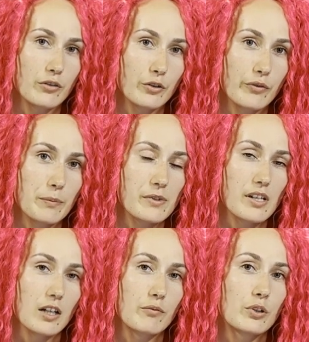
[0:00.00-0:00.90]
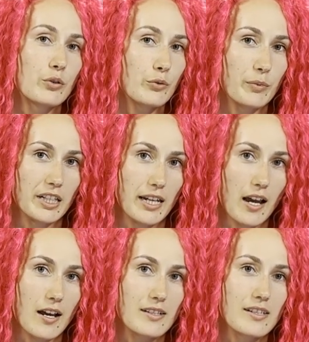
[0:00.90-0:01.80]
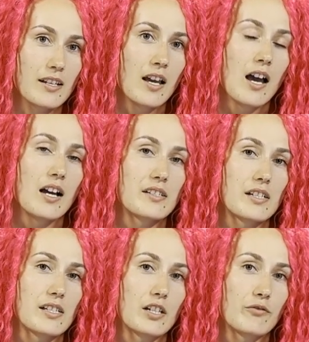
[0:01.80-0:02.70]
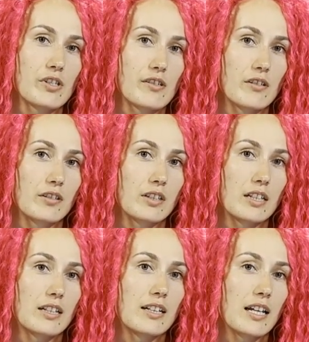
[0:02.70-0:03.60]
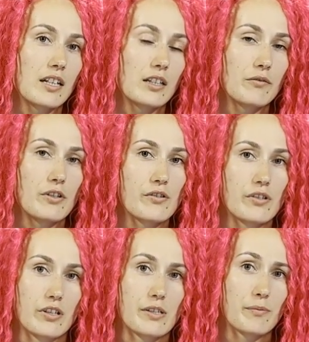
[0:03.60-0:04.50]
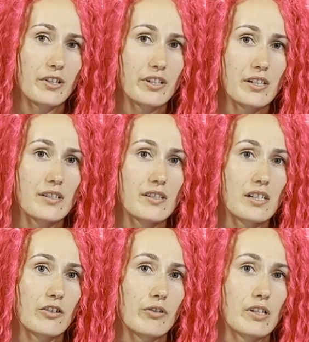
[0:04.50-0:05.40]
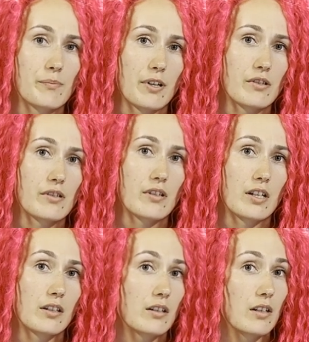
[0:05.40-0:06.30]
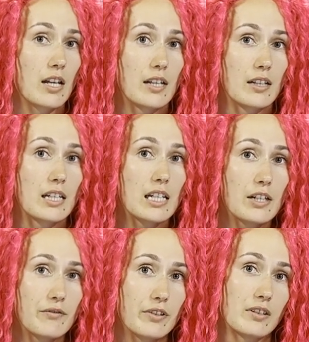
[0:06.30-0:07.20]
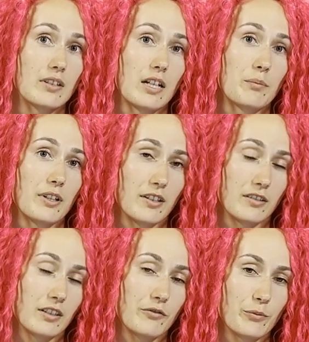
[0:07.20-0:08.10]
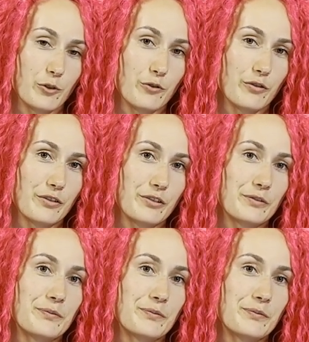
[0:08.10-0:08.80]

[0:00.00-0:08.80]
your website with too many ads, as this can result in a negative user experience, increased bounce rate, and even a penalty from Google.